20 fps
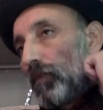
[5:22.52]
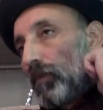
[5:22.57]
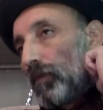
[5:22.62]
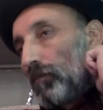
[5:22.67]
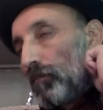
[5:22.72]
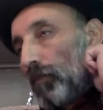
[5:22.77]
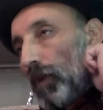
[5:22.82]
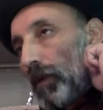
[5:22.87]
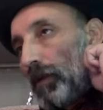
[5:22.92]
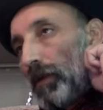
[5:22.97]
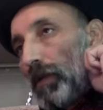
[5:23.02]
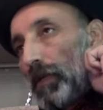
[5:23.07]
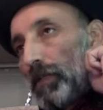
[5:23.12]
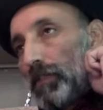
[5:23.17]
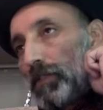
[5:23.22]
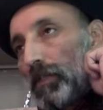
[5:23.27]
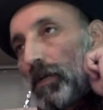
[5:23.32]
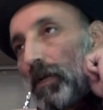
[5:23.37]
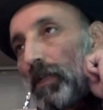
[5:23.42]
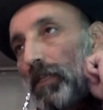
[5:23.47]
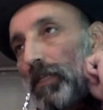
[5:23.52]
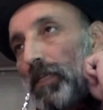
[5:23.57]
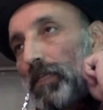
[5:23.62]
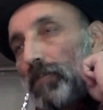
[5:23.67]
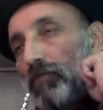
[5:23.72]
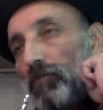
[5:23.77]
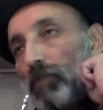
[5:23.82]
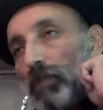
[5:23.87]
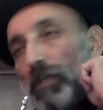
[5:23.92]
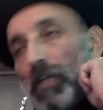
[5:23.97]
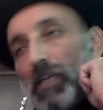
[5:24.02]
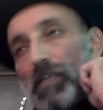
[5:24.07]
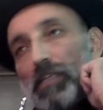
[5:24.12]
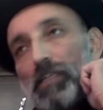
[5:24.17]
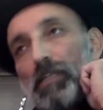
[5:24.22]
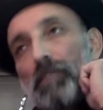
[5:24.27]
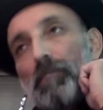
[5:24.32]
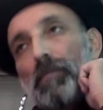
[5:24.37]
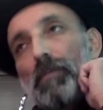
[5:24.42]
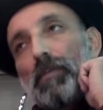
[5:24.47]
my ex-colleagues were
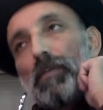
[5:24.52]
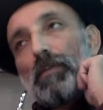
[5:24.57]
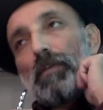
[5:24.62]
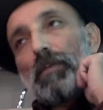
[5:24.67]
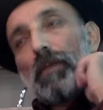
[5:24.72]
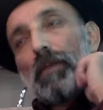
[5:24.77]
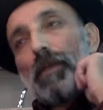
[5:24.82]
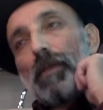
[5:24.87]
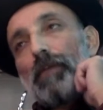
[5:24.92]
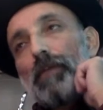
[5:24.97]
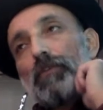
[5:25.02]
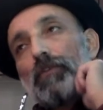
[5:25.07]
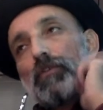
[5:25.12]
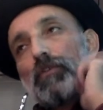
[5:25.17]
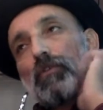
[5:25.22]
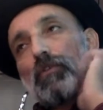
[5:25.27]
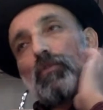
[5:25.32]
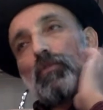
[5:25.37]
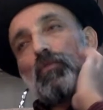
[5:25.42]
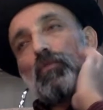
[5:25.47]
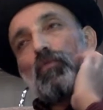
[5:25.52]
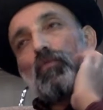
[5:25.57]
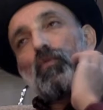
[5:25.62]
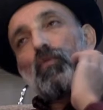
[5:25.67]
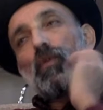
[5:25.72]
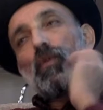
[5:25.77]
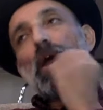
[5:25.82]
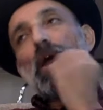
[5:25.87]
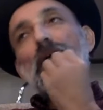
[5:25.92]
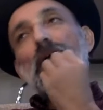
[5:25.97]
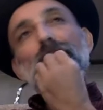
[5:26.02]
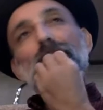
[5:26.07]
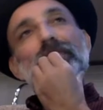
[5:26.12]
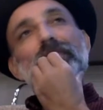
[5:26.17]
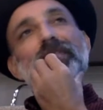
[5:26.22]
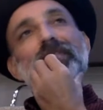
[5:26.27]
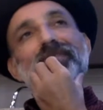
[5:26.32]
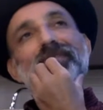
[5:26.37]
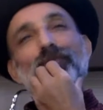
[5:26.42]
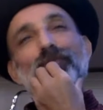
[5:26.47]
texting me, hey, so what
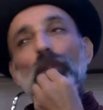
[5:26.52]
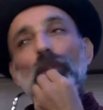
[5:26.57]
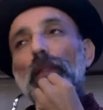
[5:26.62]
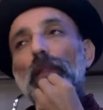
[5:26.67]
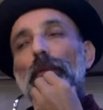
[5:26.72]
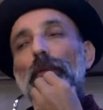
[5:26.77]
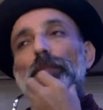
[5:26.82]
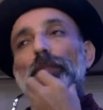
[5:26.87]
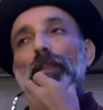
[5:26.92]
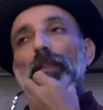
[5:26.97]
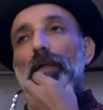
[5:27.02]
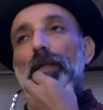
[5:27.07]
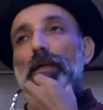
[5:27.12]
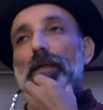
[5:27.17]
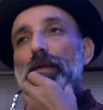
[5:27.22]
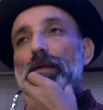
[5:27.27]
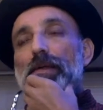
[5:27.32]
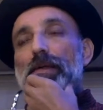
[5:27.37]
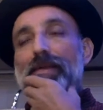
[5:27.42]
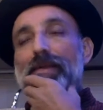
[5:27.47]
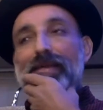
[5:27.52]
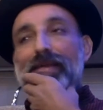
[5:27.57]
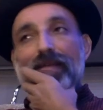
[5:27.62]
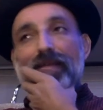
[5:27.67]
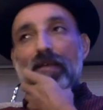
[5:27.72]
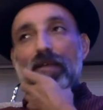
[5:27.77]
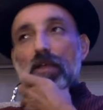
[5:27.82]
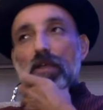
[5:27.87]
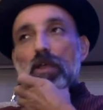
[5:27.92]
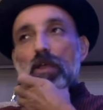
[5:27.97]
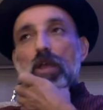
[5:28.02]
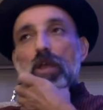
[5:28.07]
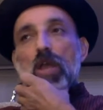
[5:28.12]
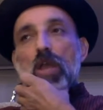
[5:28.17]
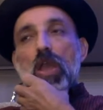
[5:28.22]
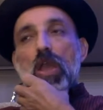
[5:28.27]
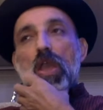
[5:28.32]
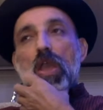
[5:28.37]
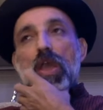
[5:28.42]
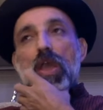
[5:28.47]
happened, blah, blah, blah.
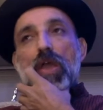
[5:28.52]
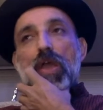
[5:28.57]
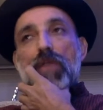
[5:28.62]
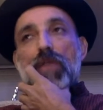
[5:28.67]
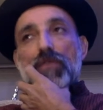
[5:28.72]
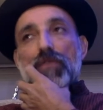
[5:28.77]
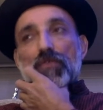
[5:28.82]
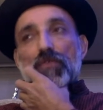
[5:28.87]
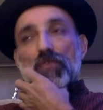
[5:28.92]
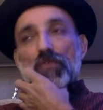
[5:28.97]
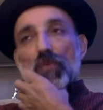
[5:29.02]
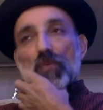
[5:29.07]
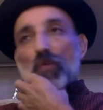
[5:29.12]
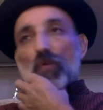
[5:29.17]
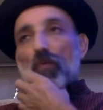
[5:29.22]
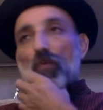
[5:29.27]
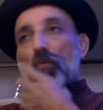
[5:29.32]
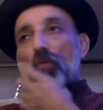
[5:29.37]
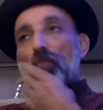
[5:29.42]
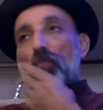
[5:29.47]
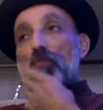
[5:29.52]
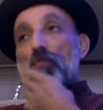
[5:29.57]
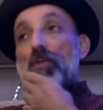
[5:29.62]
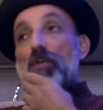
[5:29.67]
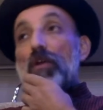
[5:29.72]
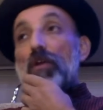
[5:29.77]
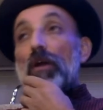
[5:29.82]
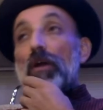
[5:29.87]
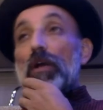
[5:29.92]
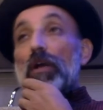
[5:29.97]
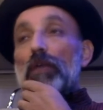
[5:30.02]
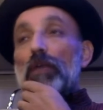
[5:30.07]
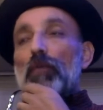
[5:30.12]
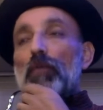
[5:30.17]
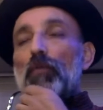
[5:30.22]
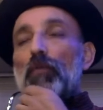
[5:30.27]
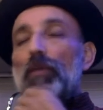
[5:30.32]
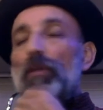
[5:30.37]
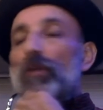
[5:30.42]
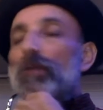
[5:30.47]
And so we are on our
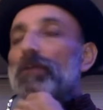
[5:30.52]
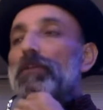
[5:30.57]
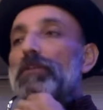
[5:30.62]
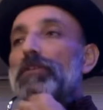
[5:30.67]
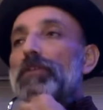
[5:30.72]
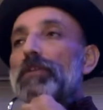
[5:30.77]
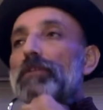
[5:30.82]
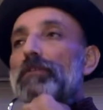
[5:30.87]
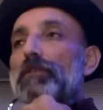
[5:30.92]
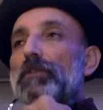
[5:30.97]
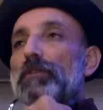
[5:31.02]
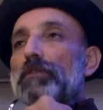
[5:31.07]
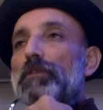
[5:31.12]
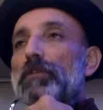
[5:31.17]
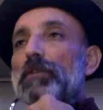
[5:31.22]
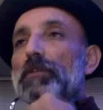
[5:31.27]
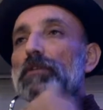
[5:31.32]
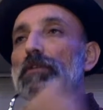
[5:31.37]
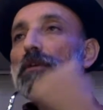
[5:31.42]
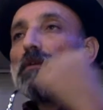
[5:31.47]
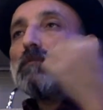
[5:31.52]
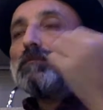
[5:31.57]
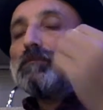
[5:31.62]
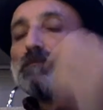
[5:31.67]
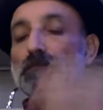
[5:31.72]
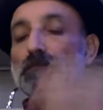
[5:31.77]
way, etc., etc.